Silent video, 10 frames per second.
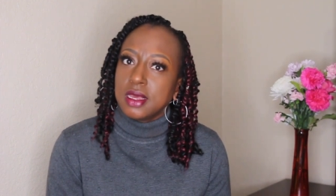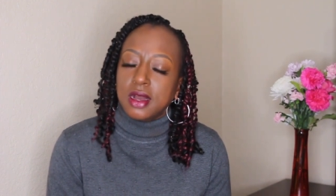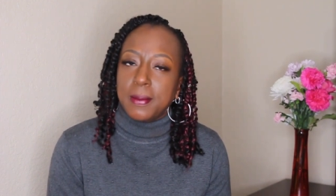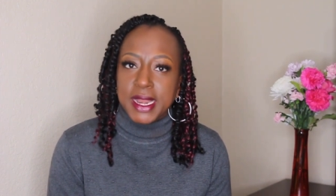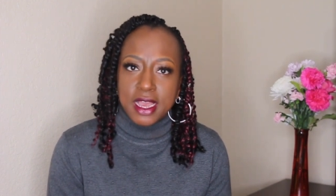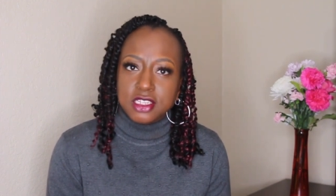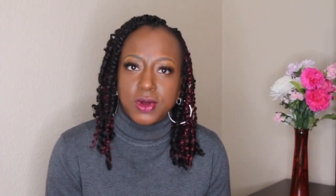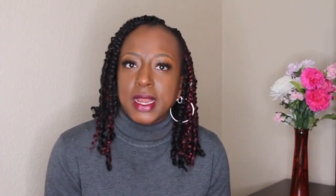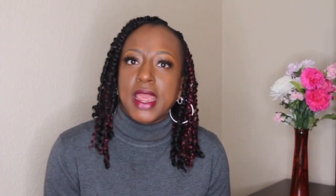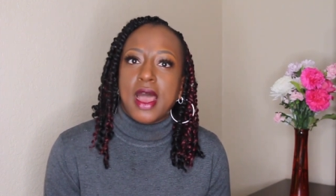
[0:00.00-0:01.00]
on my nails
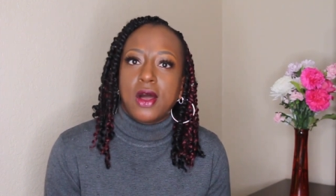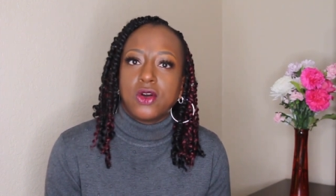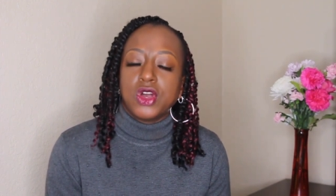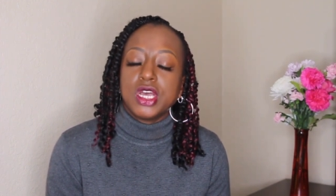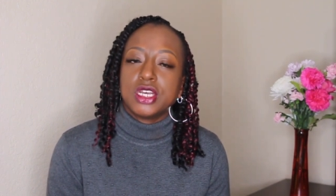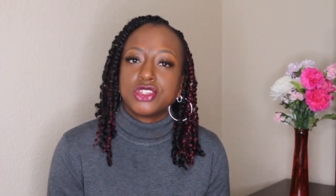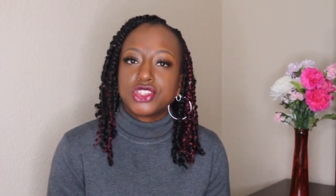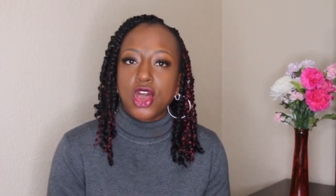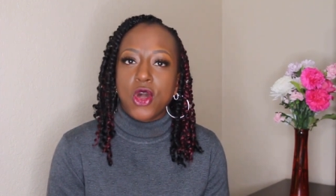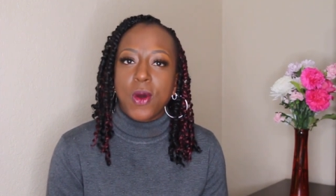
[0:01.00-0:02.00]
right now.
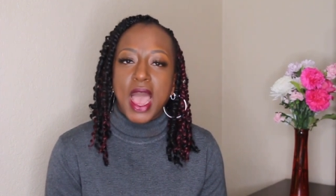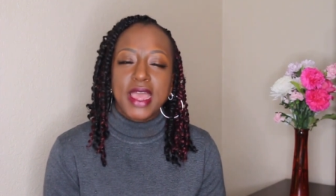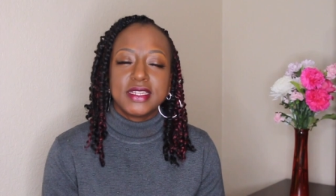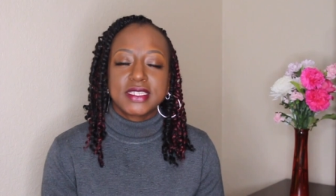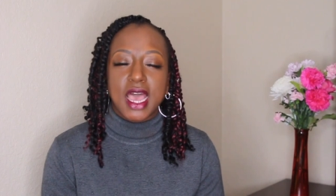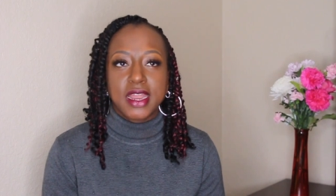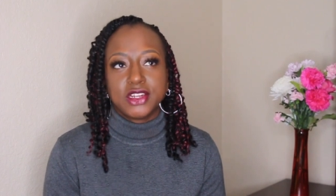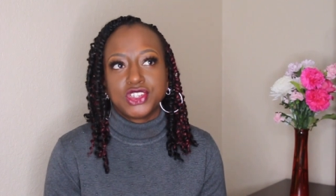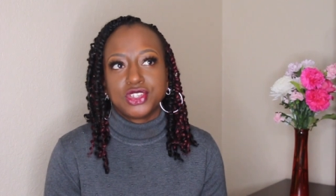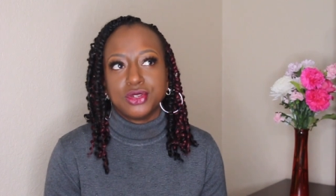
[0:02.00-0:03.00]
So I
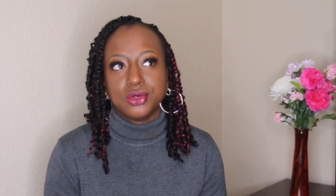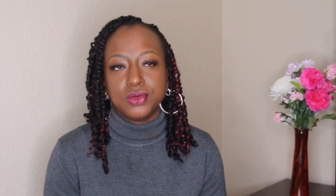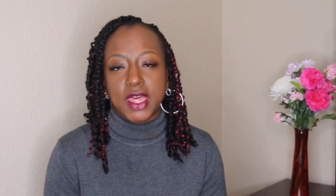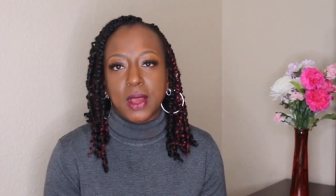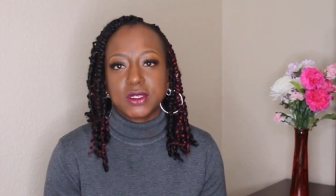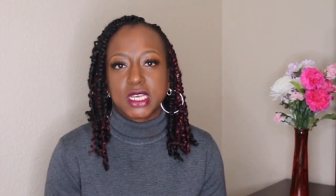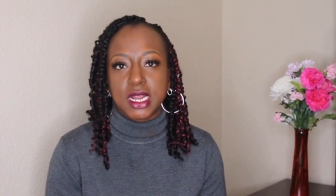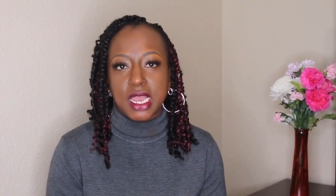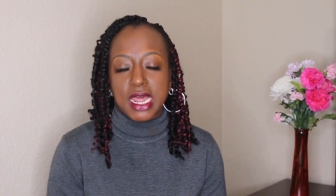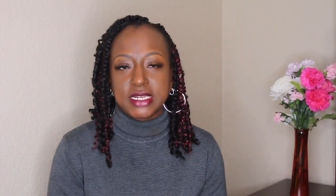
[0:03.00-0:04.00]
decided that I was going
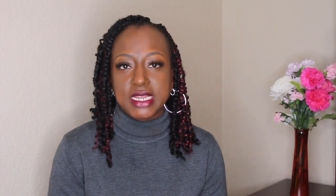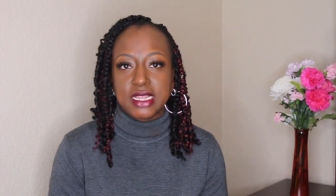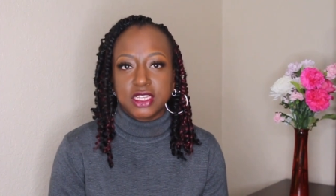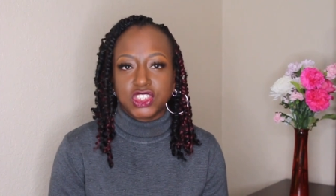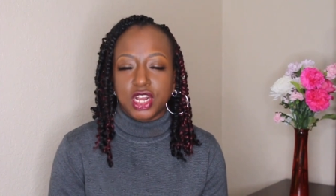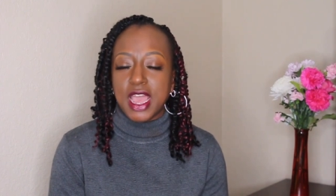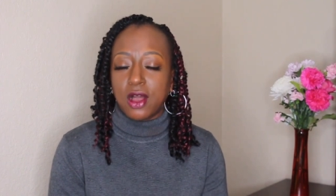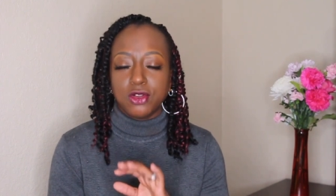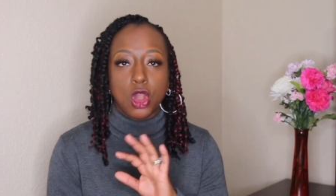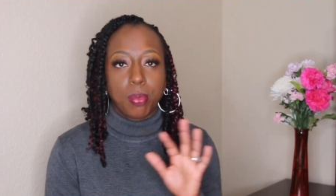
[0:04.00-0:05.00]
to kind of take this year.
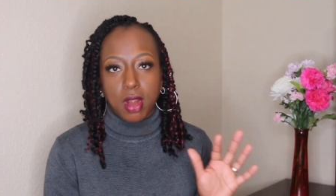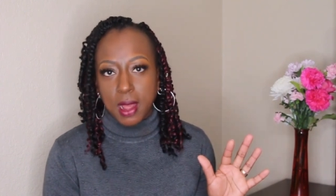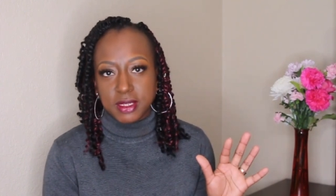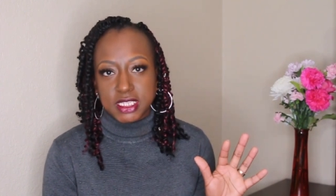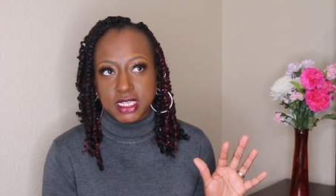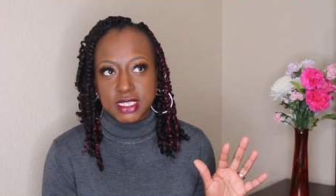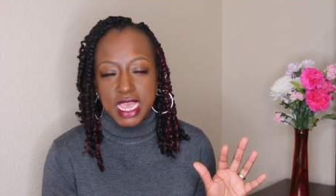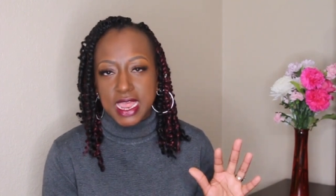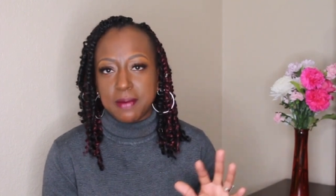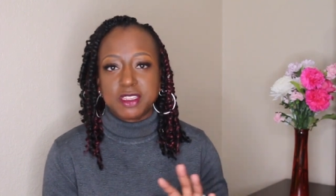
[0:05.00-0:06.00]
Now, no promises,
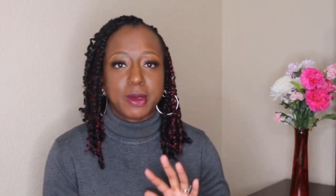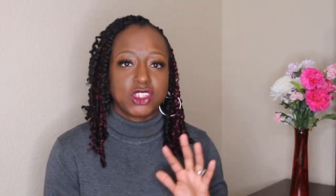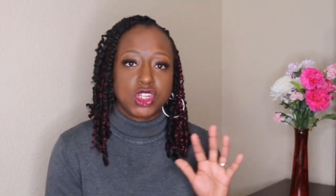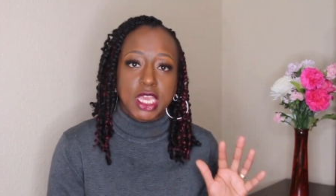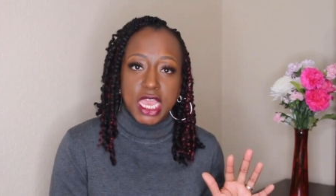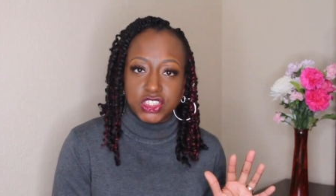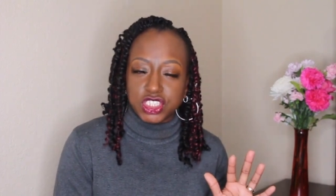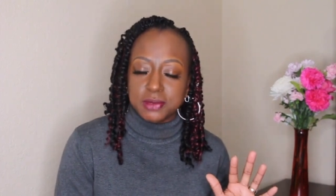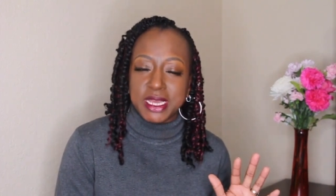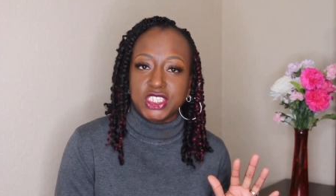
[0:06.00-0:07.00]
and special
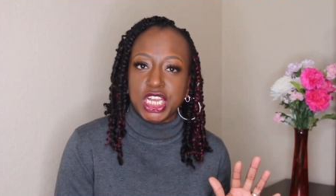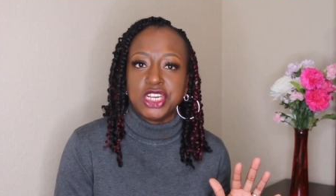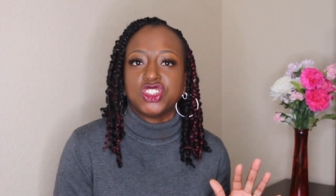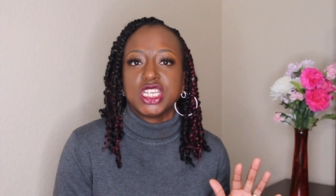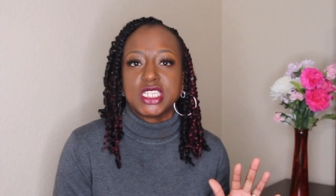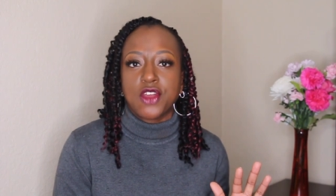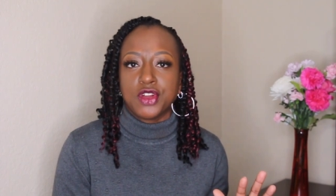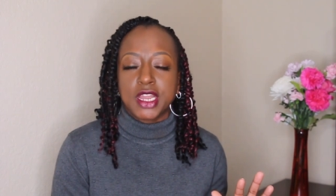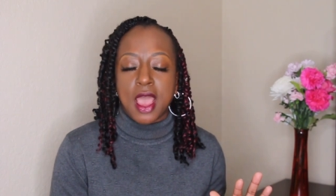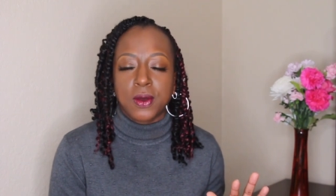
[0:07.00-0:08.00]
occasions may change this
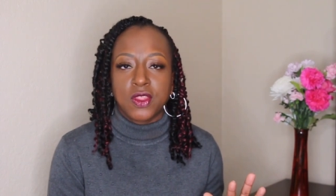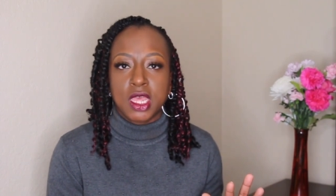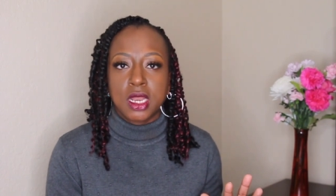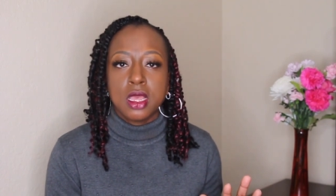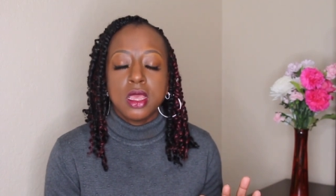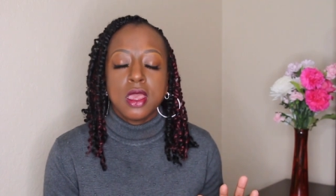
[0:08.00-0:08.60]
every now and then,